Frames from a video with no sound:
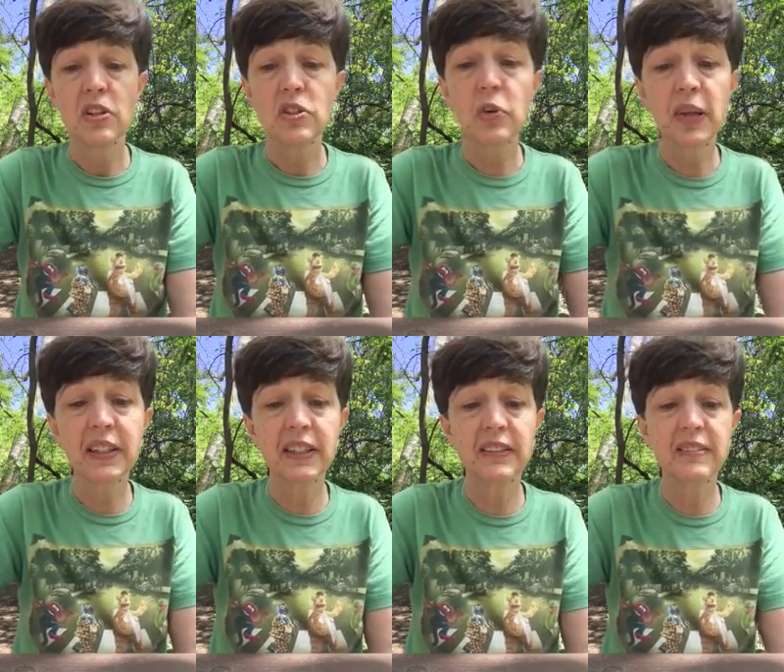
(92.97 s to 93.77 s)
to write
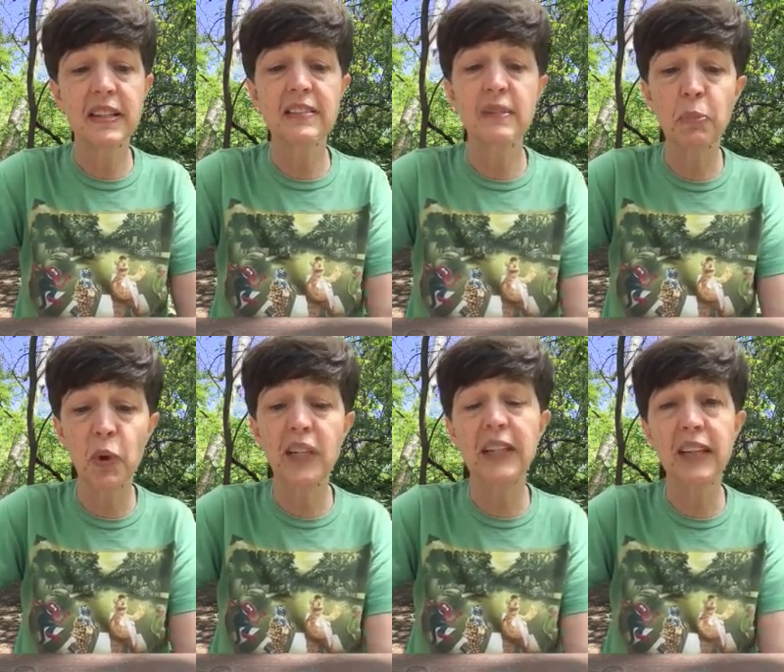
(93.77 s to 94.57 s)
an essay
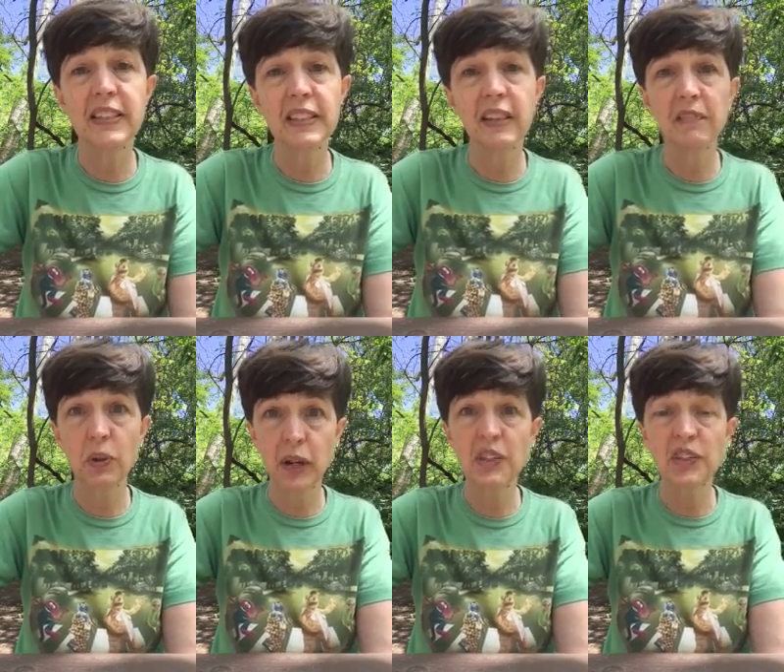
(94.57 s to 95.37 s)
supporting an idea if
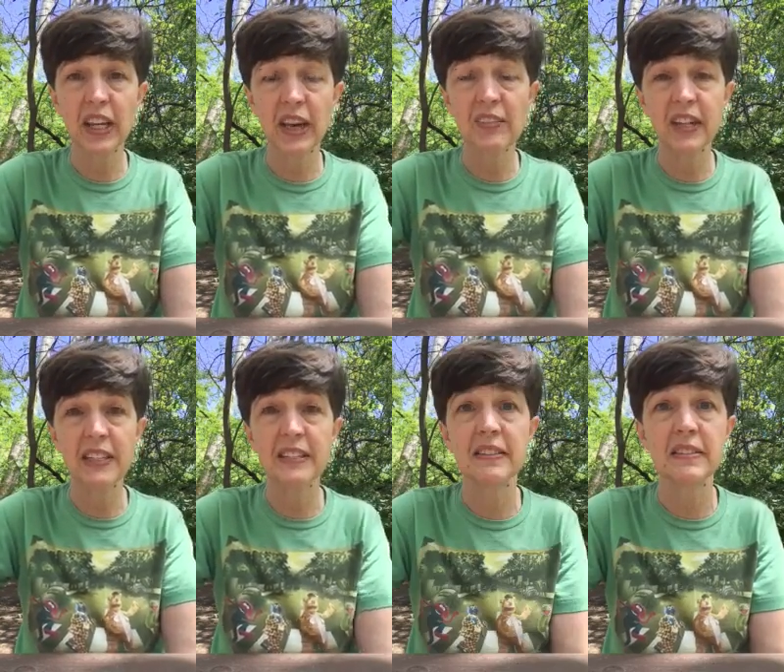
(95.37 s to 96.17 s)
you actually have an
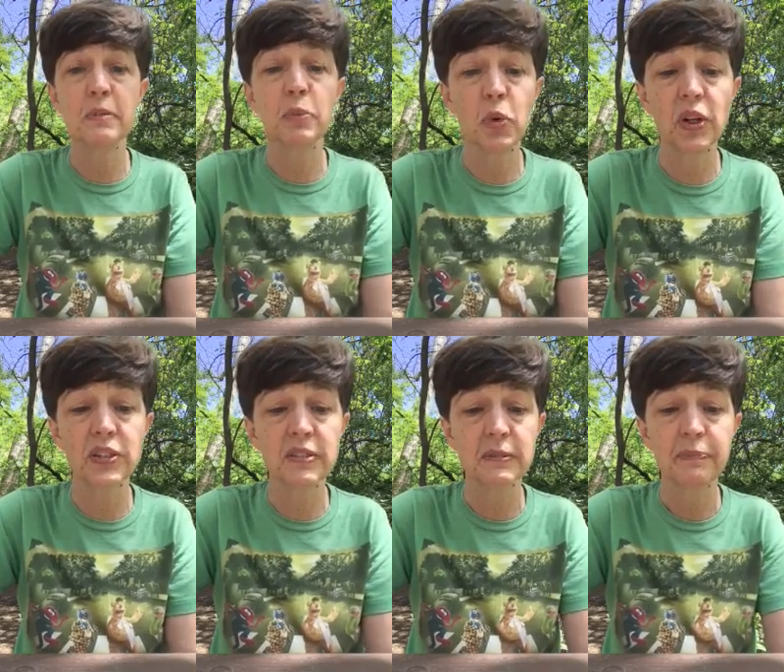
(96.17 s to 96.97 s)
idea to
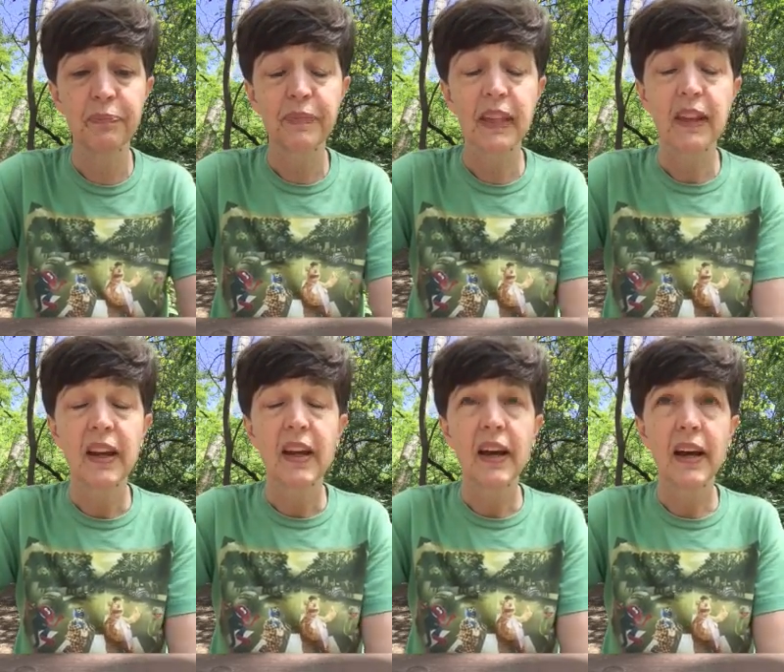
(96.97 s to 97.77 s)
support.
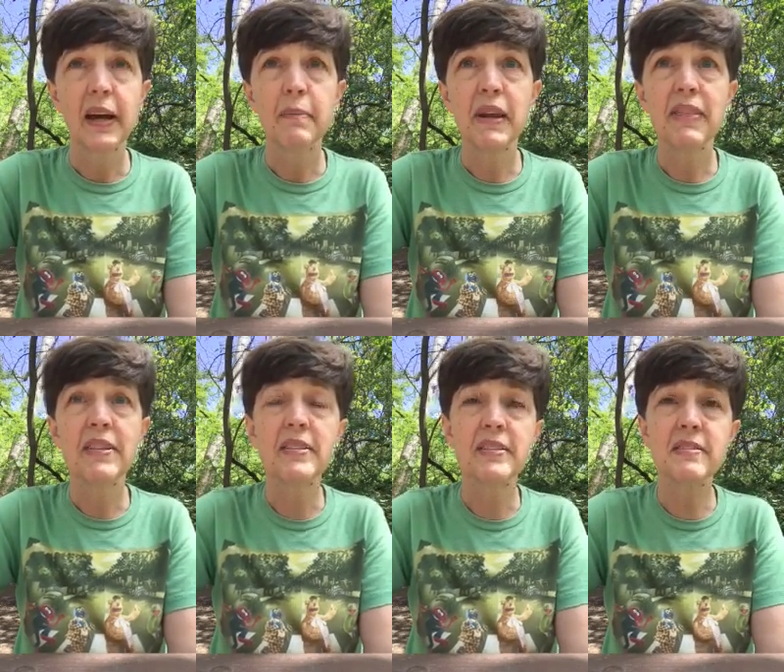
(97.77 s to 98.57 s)
And
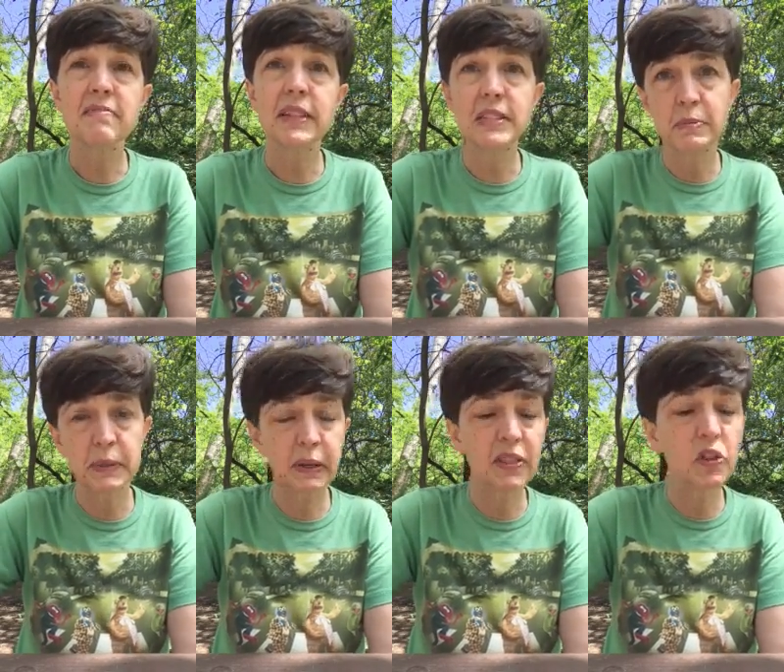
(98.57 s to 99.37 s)
this leads me to
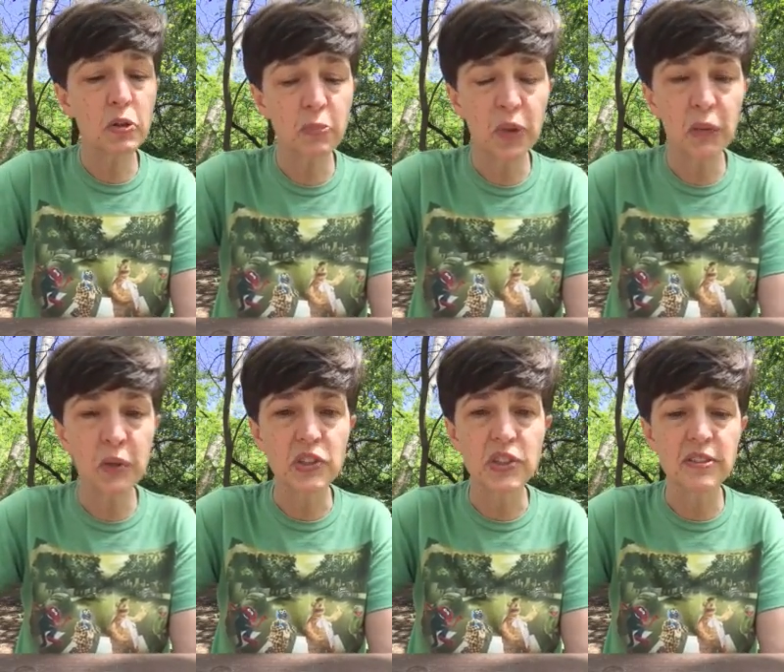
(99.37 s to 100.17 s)
my third point,
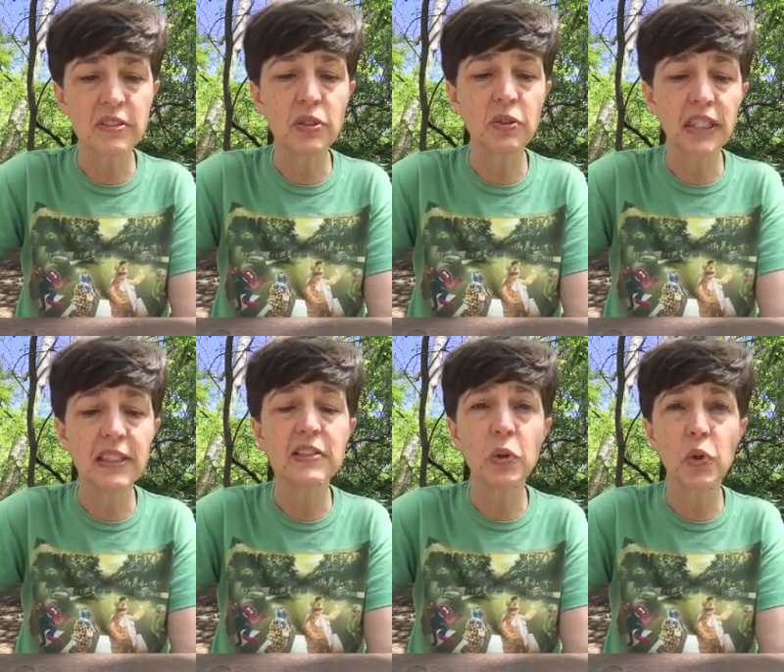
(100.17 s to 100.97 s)
which is you
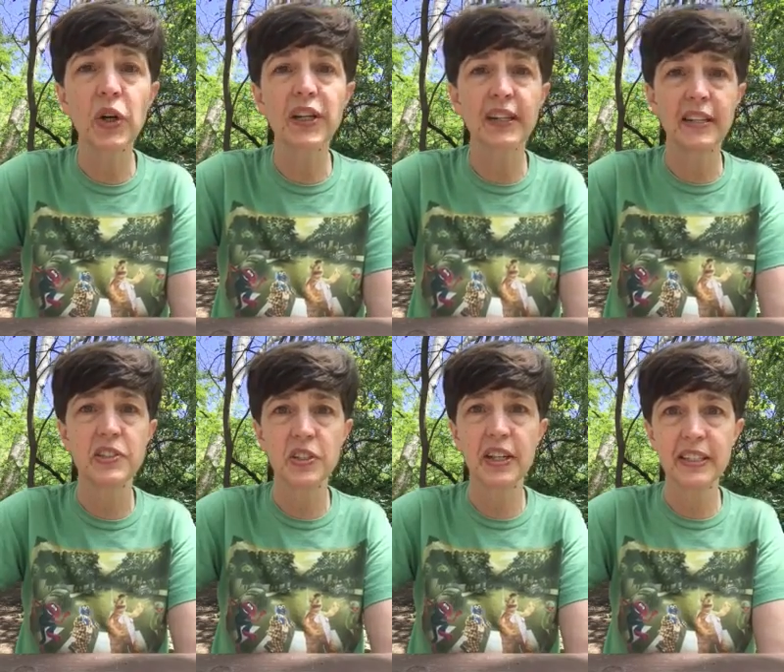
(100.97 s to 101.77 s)
need to
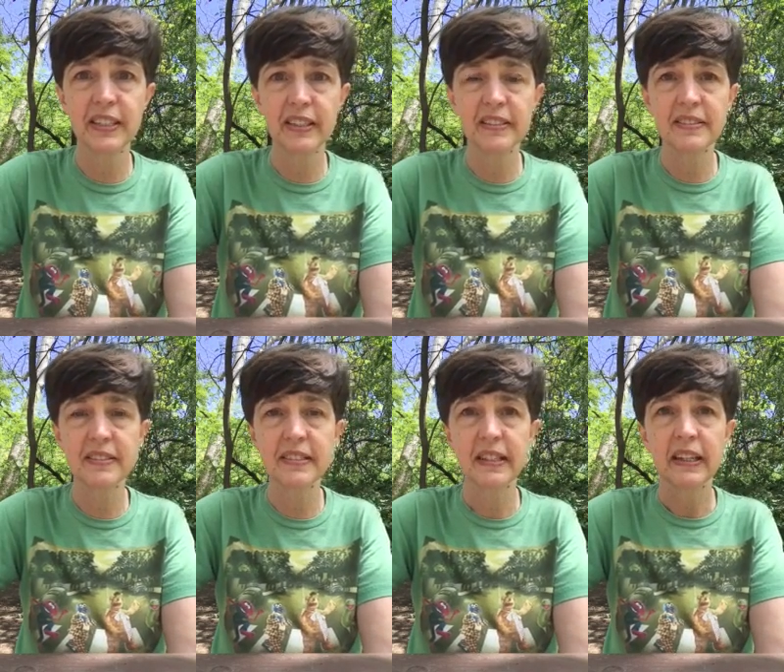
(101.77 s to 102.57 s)
organize your ideas.